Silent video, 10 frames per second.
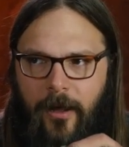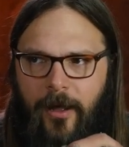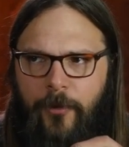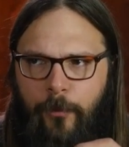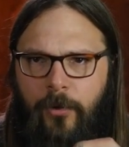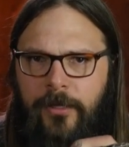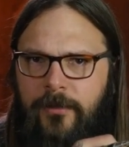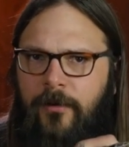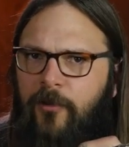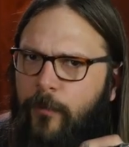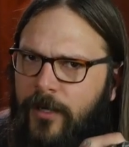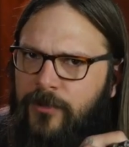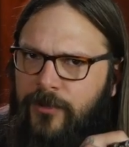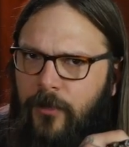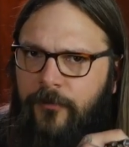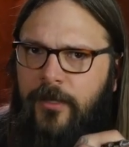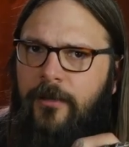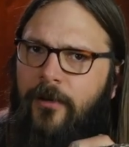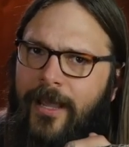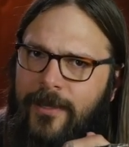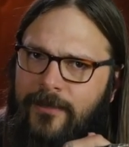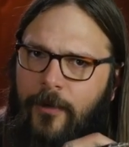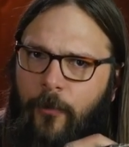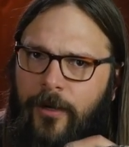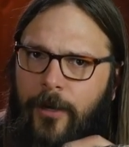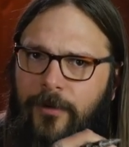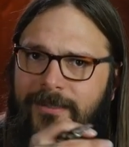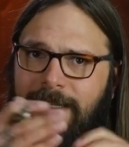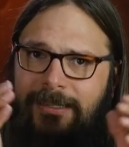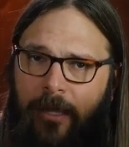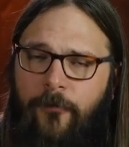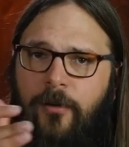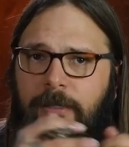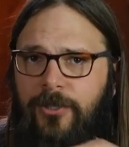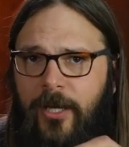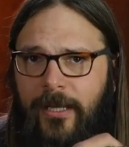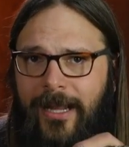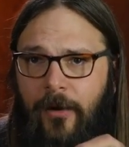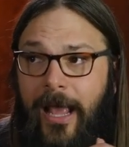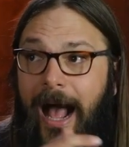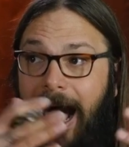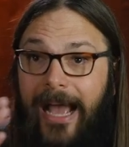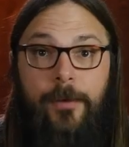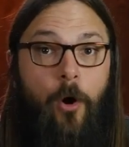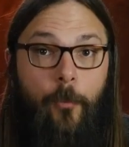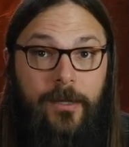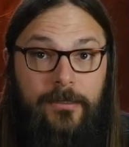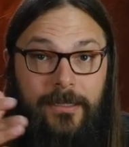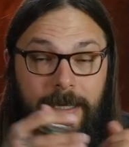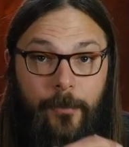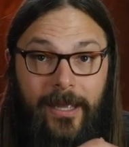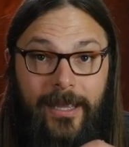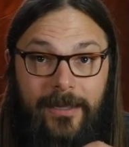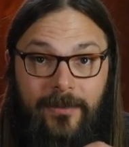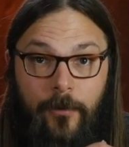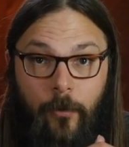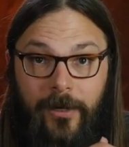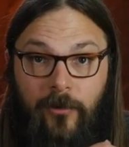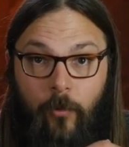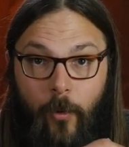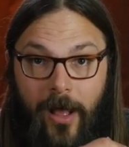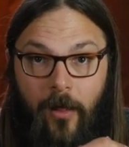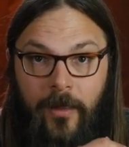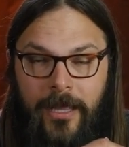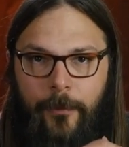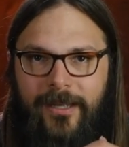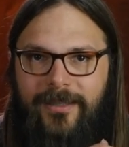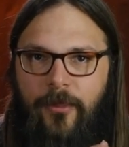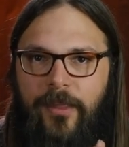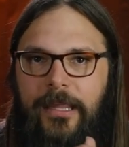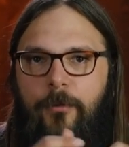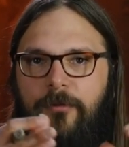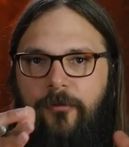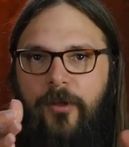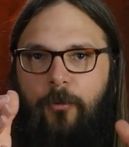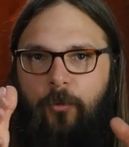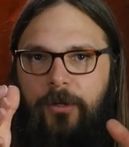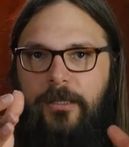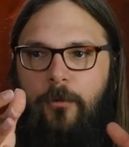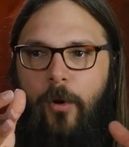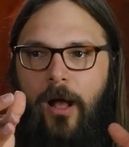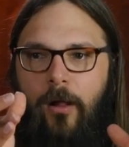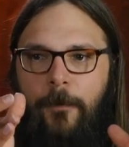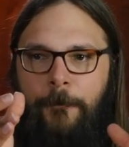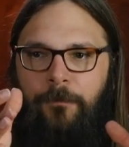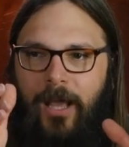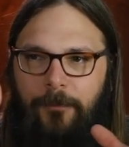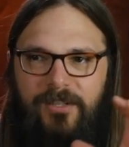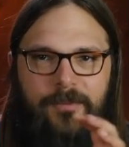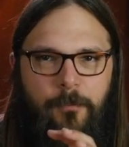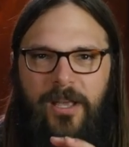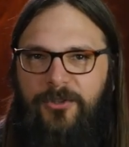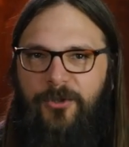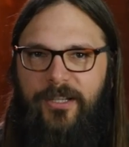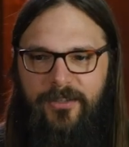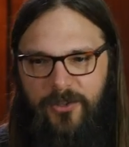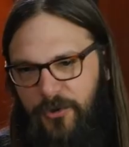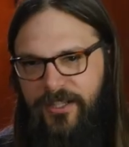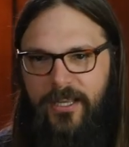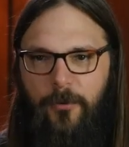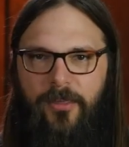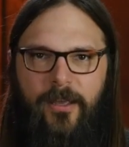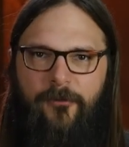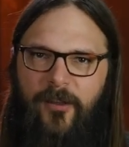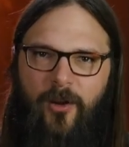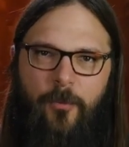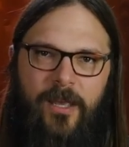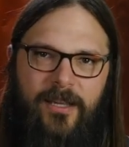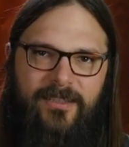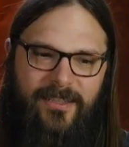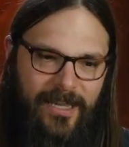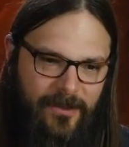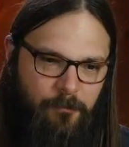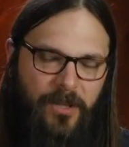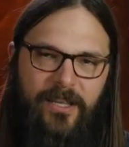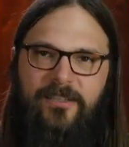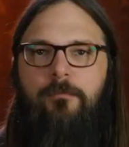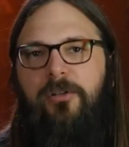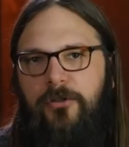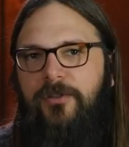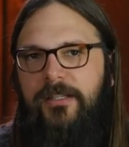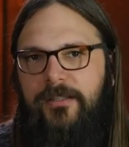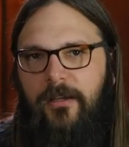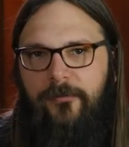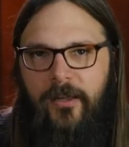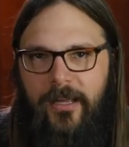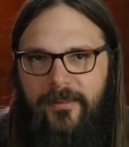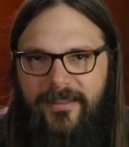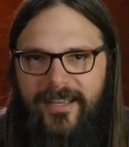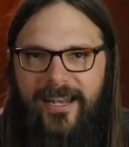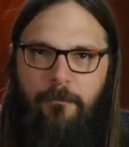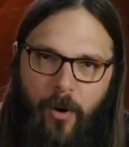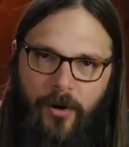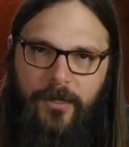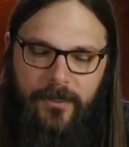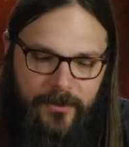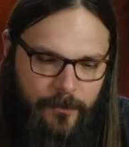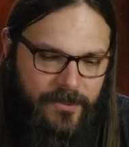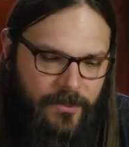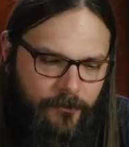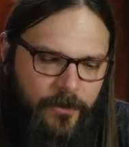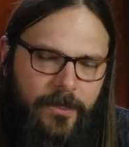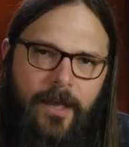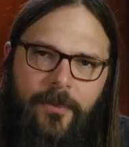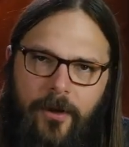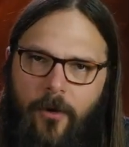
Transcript: they're pretty darn special. So if you can get your hands on one, I would say definitely check it out. I am hoping to get my hands on one as well because I think it would fit really well. I'm just picturing using it with like finger picks and kind of playing some bluesy stuff that's kind of barky, specifically on that